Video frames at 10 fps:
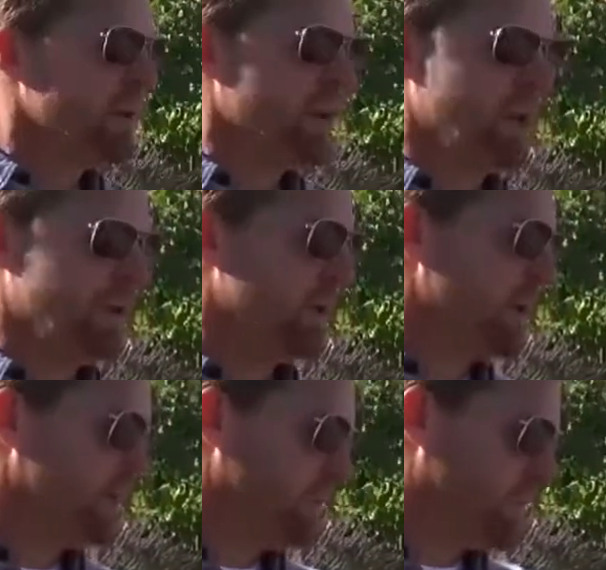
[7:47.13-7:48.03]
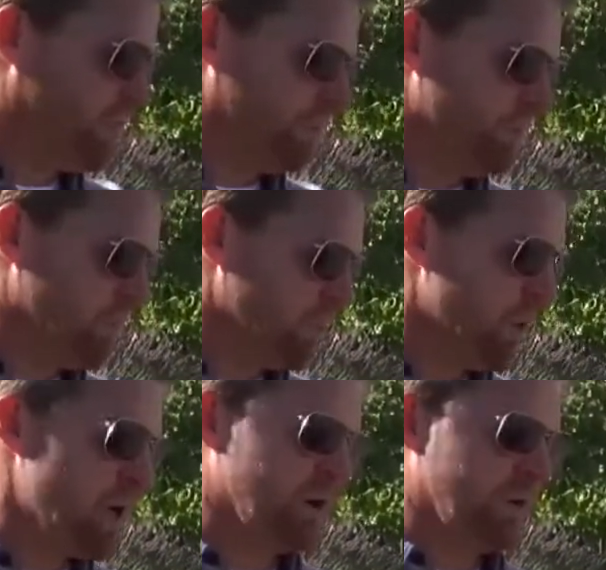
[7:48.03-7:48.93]
and uh, just this
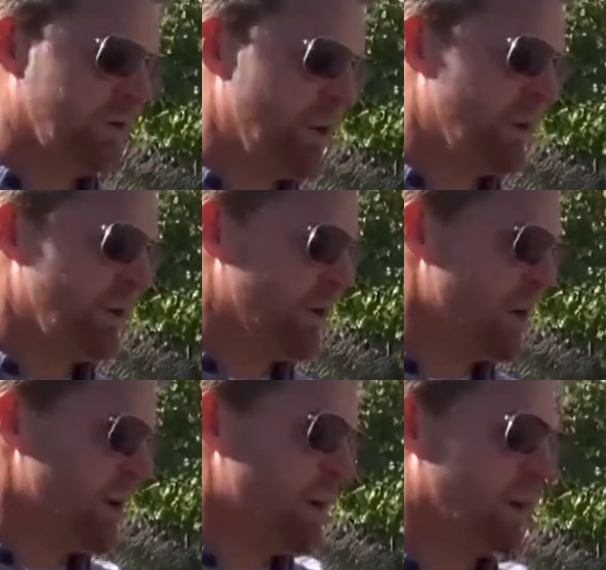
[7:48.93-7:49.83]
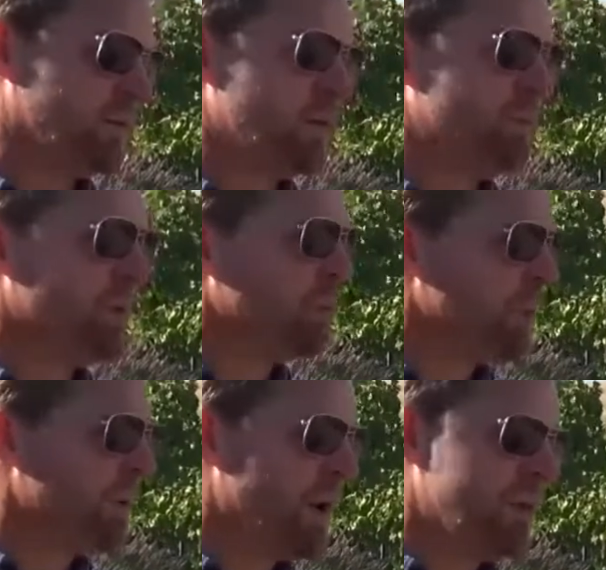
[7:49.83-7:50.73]
long extended August
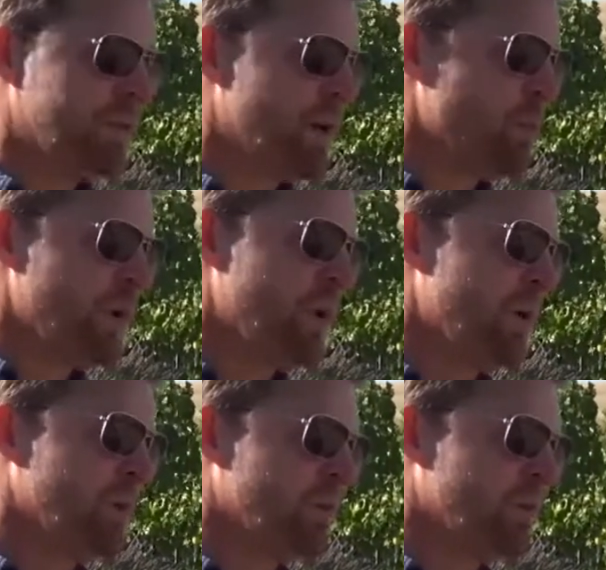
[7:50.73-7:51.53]
September hang time window.